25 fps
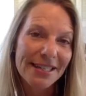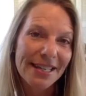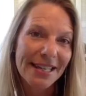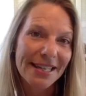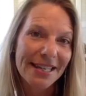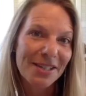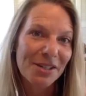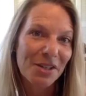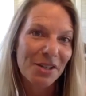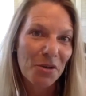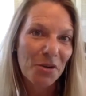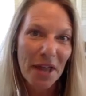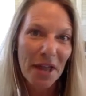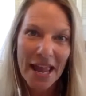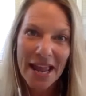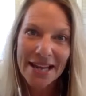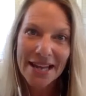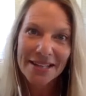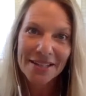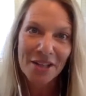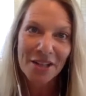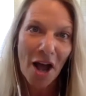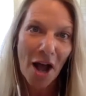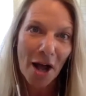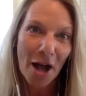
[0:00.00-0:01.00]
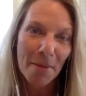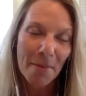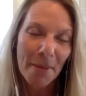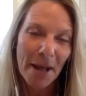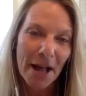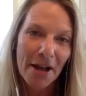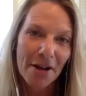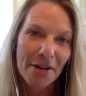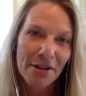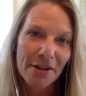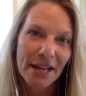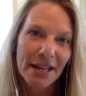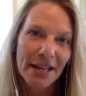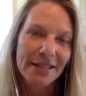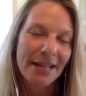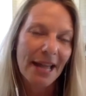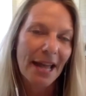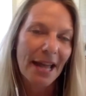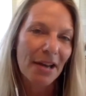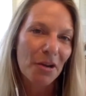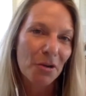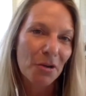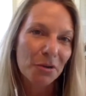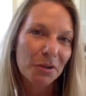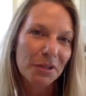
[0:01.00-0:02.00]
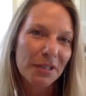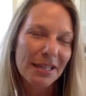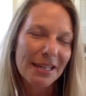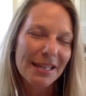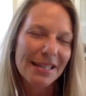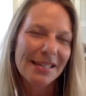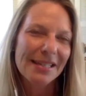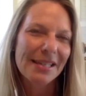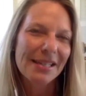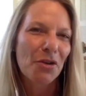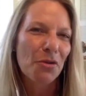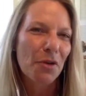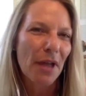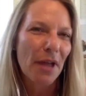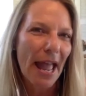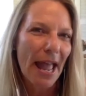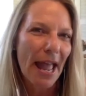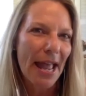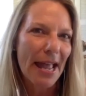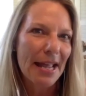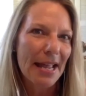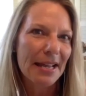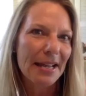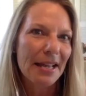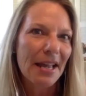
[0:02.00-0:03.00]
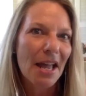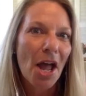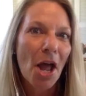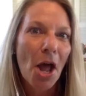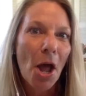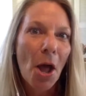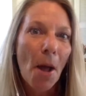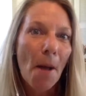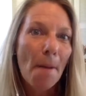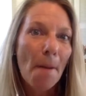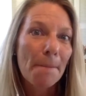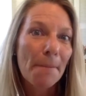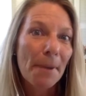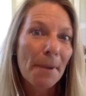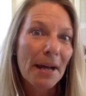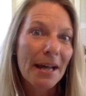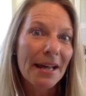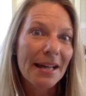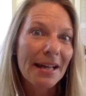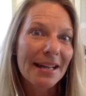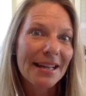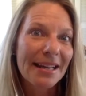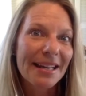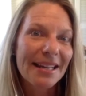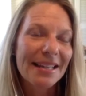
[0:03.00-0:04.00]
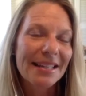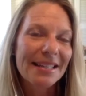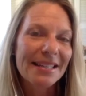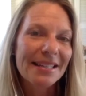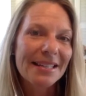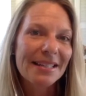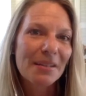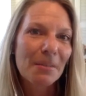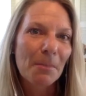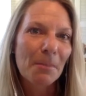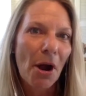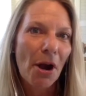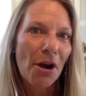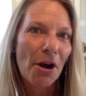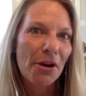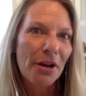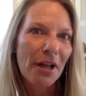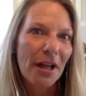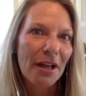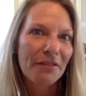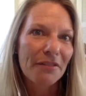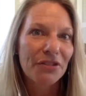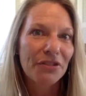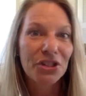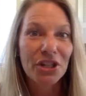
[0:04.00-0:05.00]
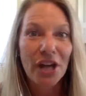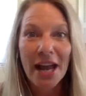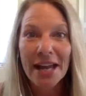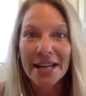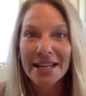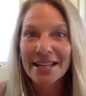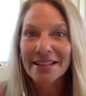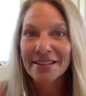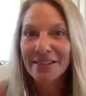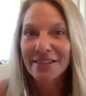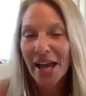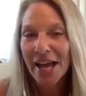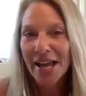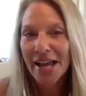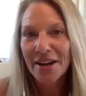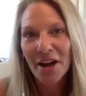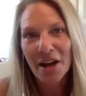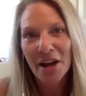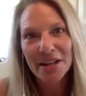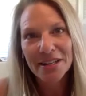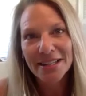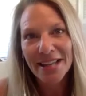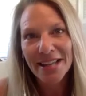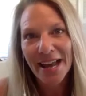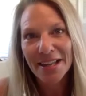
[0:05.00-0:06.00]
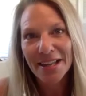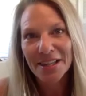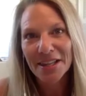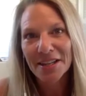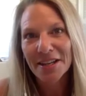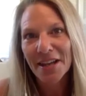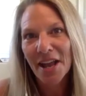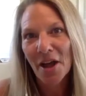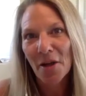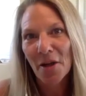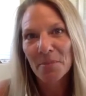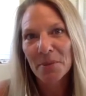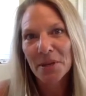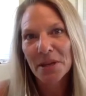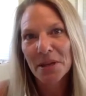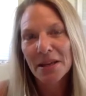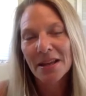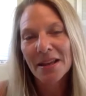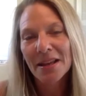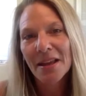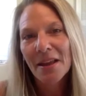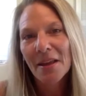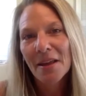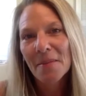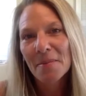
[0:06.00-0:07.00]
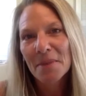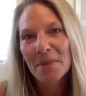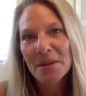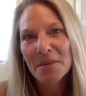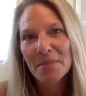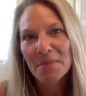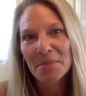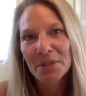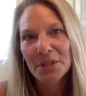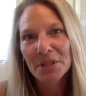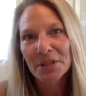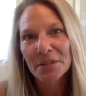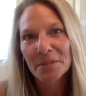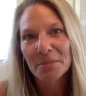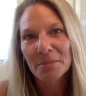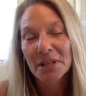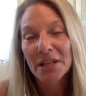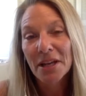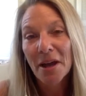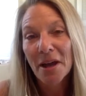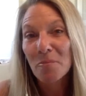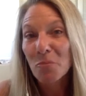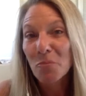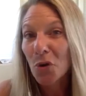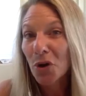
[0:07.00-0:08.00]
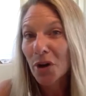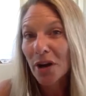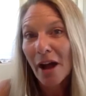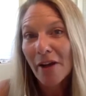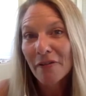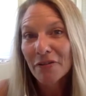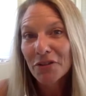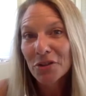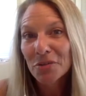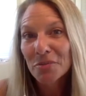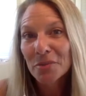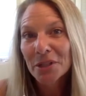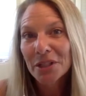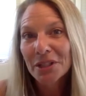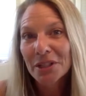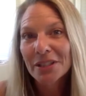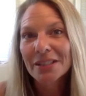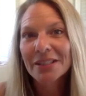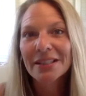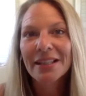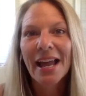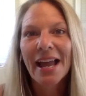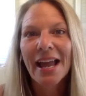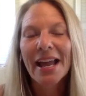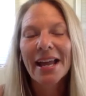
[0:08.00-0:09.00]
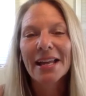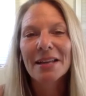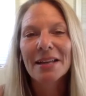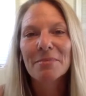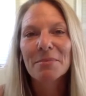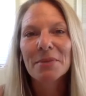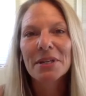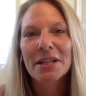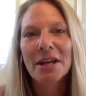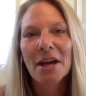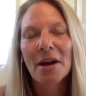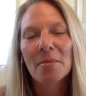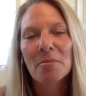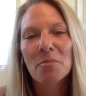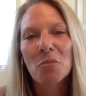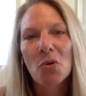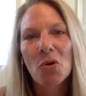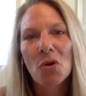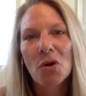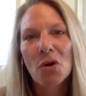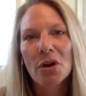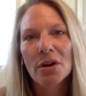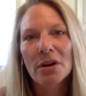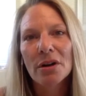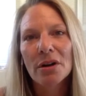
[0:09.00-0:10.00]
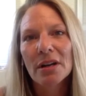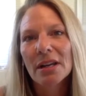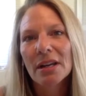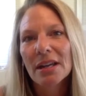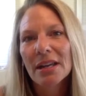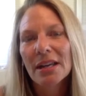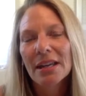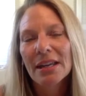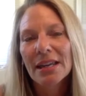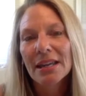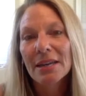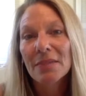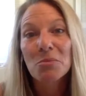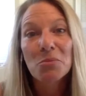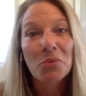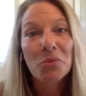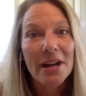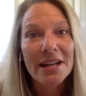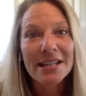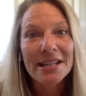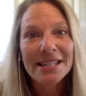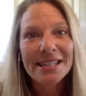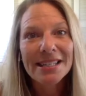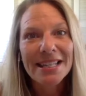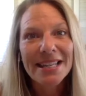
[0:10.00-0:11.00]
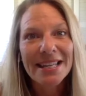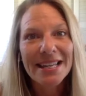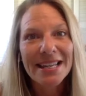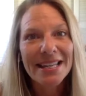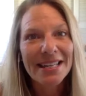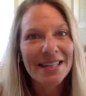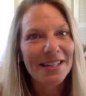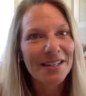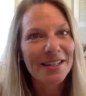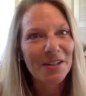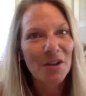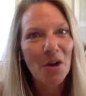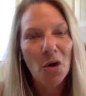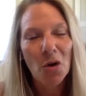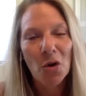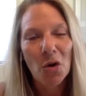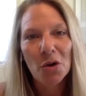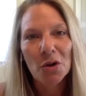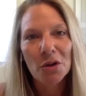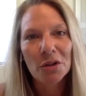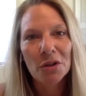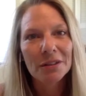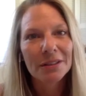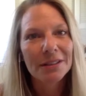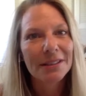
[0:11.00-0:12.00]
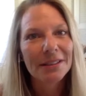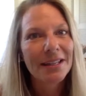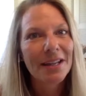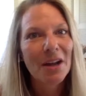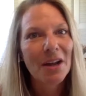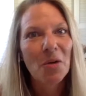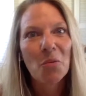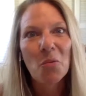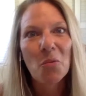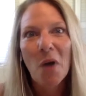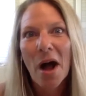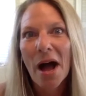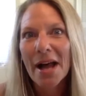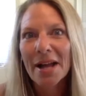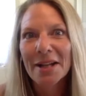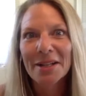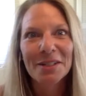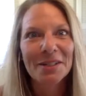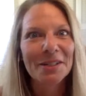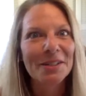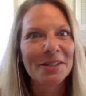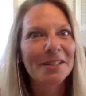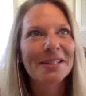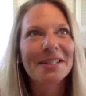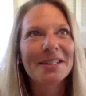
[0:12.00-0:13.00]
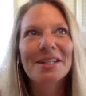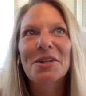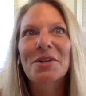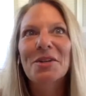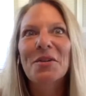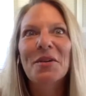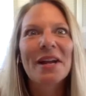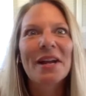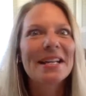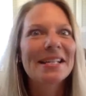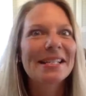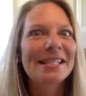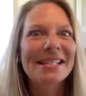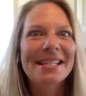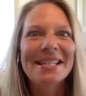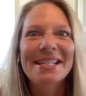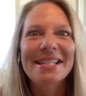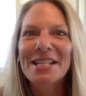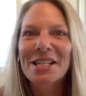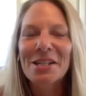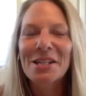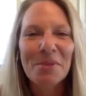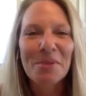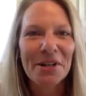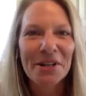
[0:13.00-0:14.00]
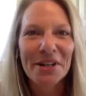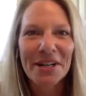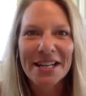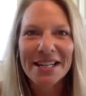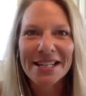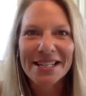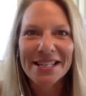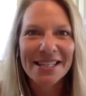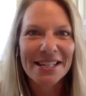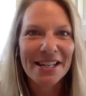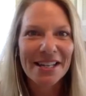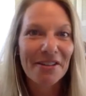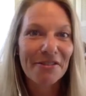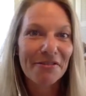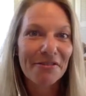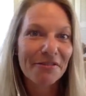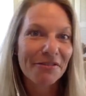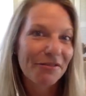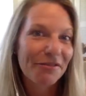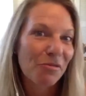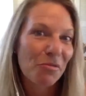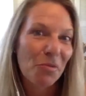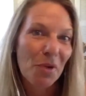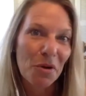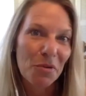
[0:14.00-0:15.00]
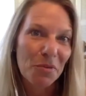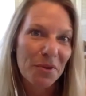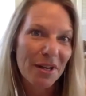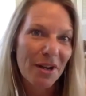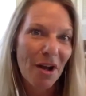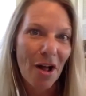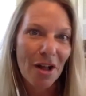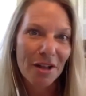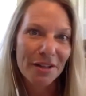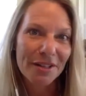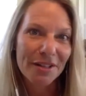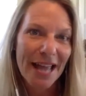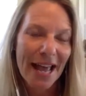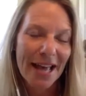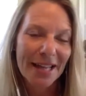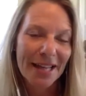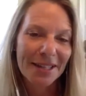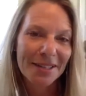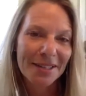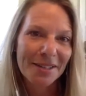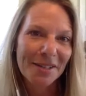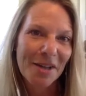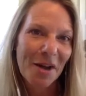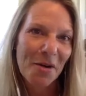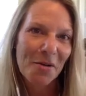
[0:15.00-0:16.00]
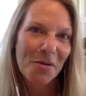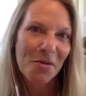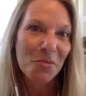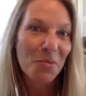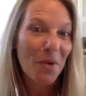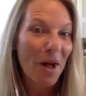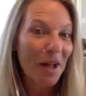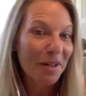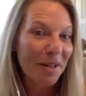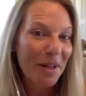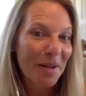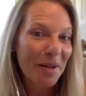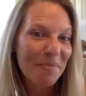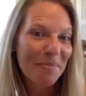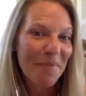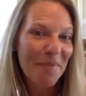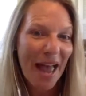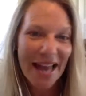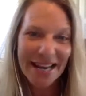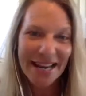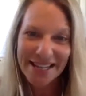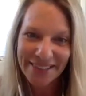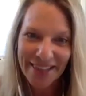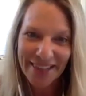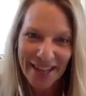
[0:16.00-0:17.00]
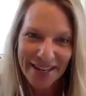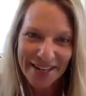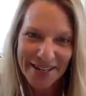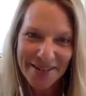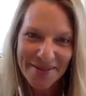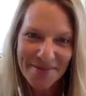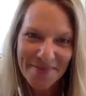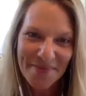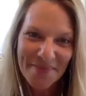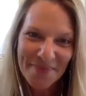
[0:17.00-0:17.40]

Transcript: And it's okay to talk about. And not only is it okay, but it's part of shining light on death and helping people become more comfortable and become more embracing in this whole wild, crazy experience of what we call death. So welcome, Patty Lennon.